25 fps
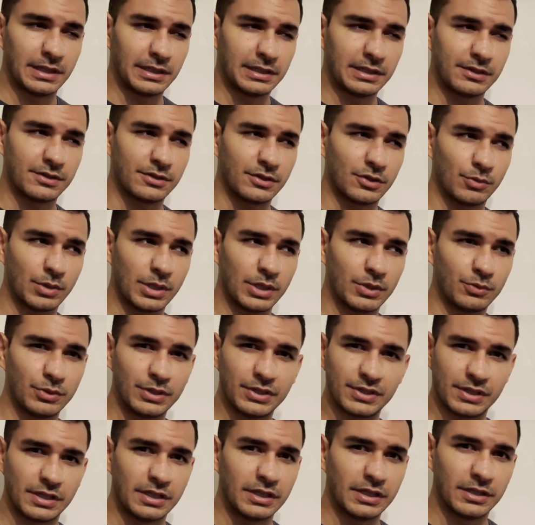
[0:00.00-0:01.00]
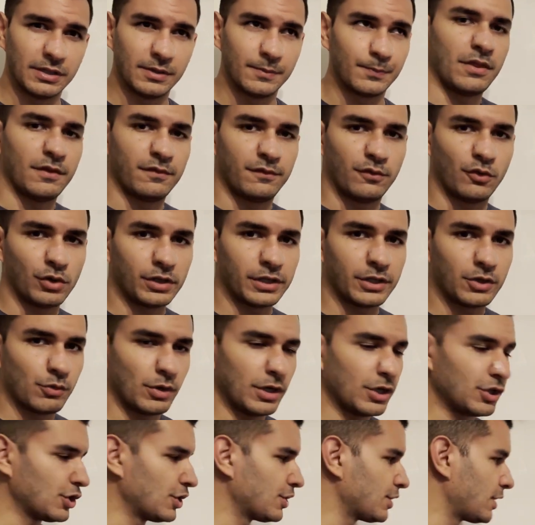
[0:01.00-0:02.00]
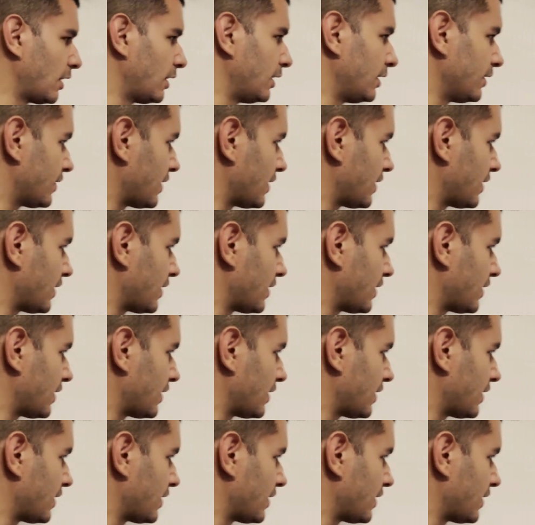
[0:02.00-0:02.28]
at least the way we see it. And the four equations are